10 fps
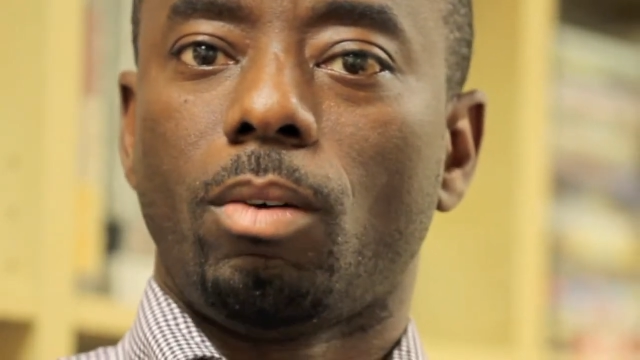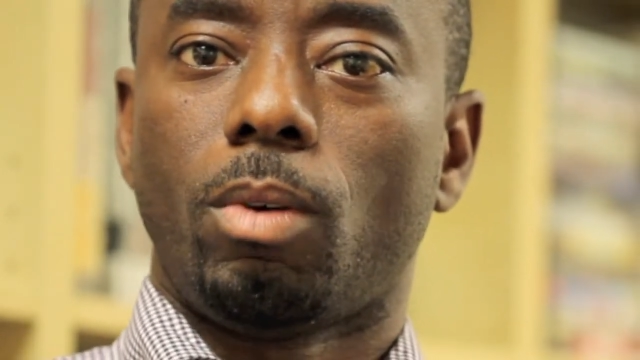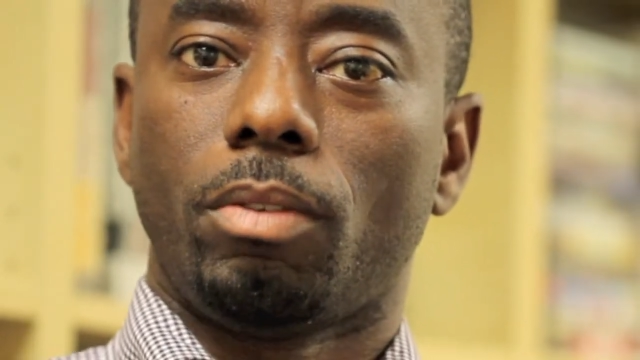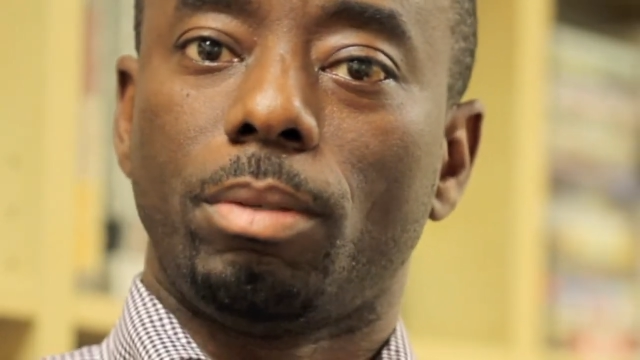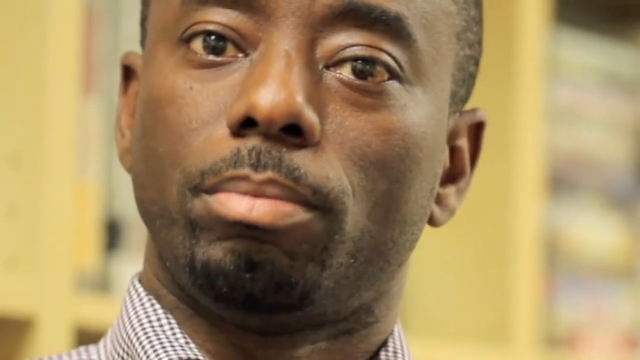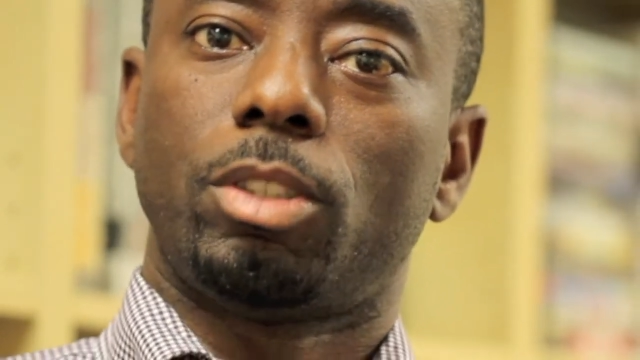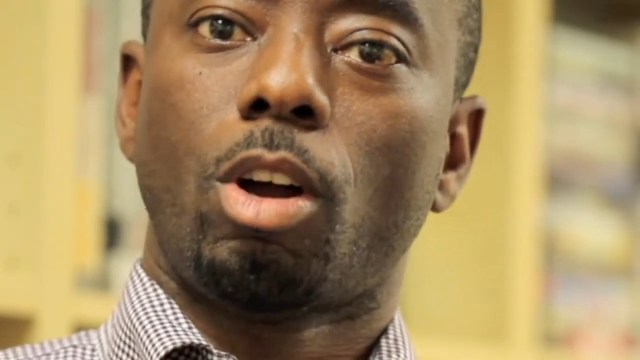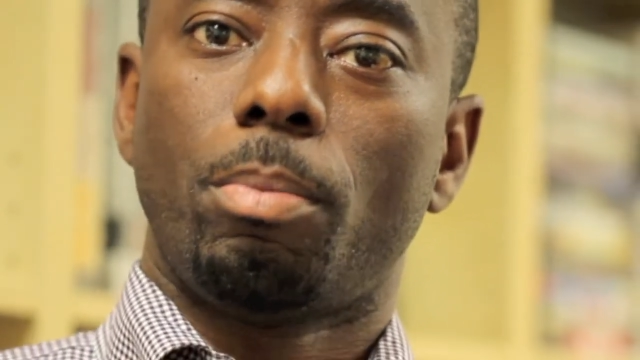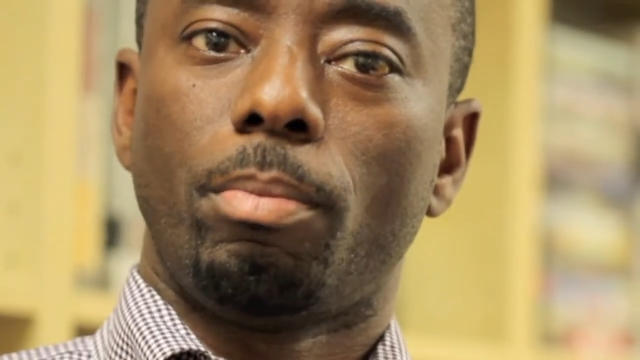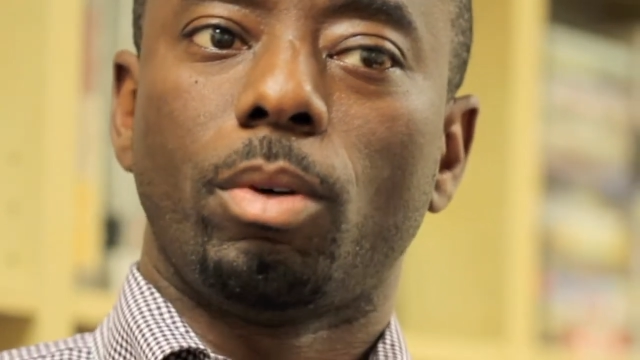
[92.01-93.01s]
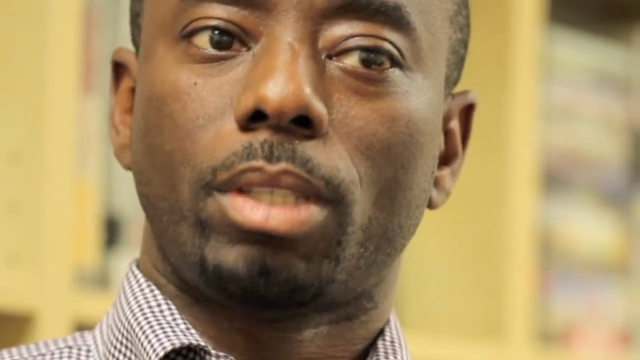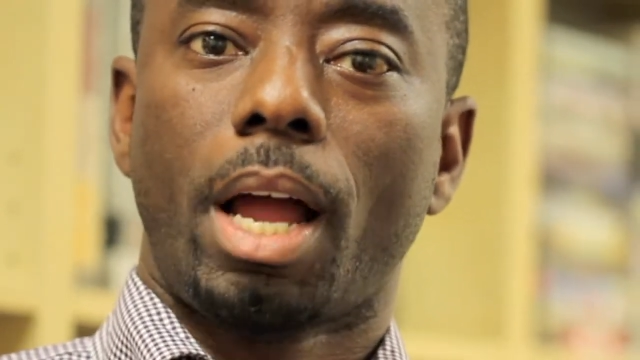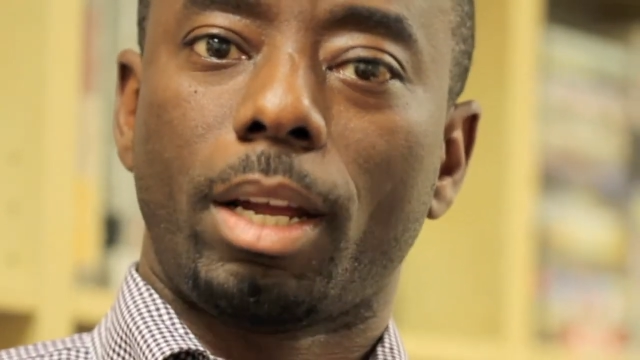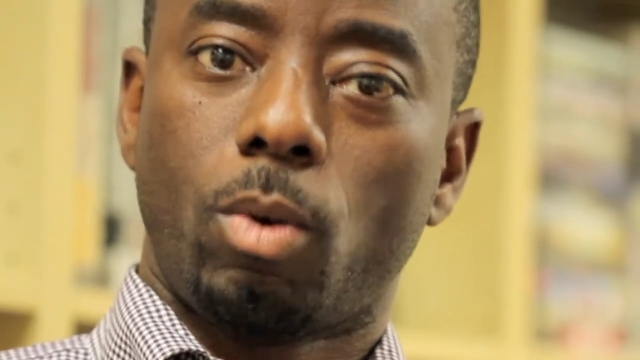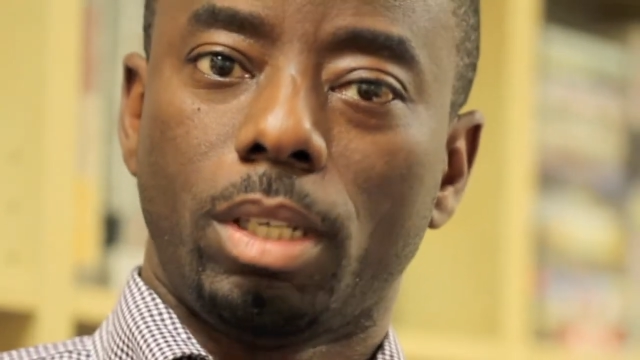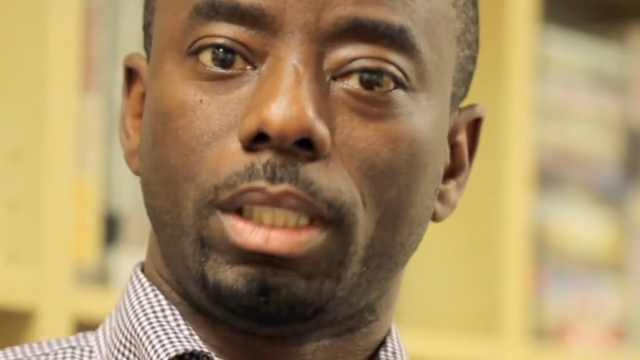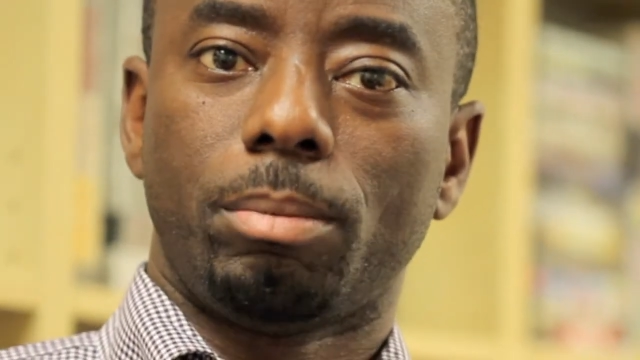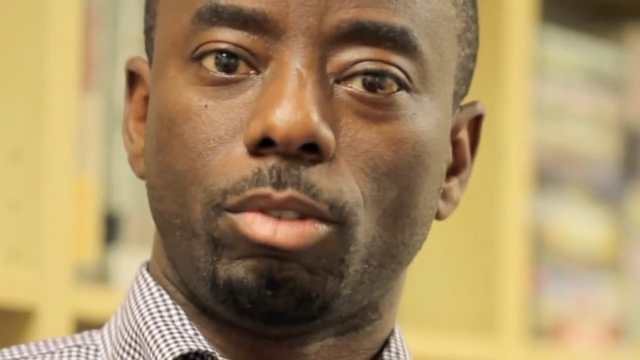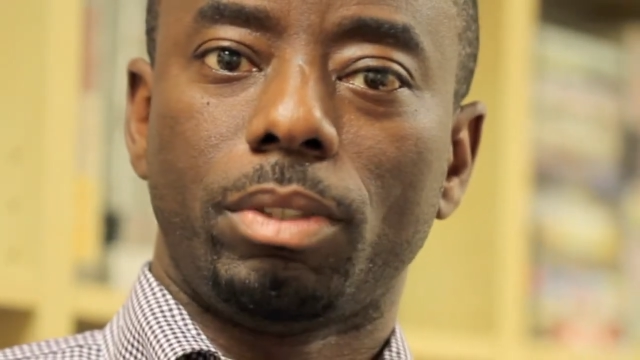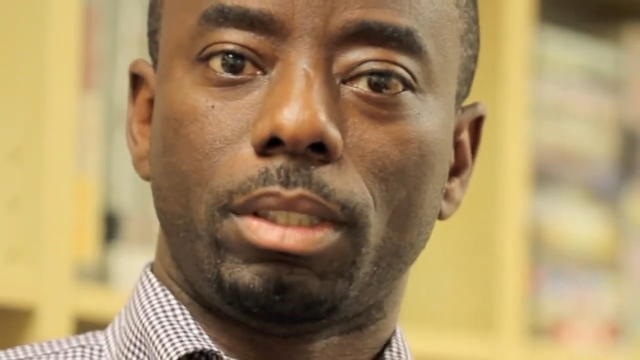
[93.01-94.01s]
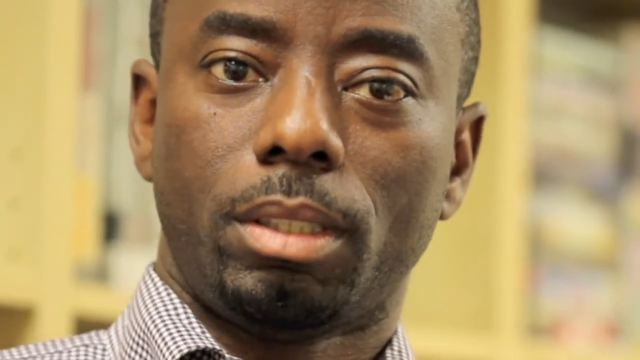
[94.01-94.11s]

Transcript: one of the top, most high quality movies